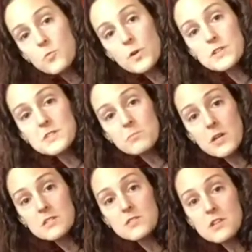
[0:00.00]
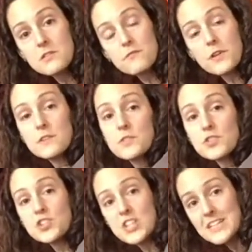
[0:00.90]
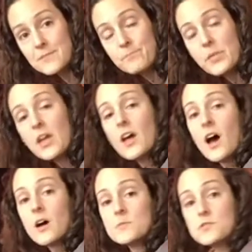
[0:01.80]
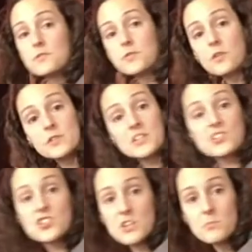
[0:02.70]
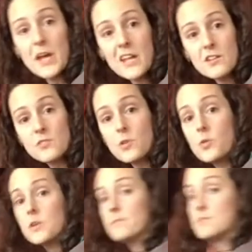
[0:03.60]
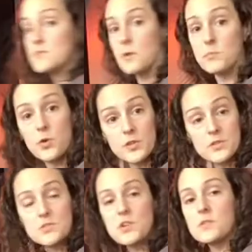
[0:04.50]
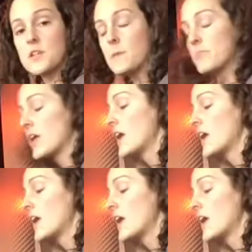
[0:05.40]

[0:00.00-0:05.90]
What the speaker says: works the muscles on the front of your shin. So if you ever get shin pain on the rower, it's from pulling those toes up.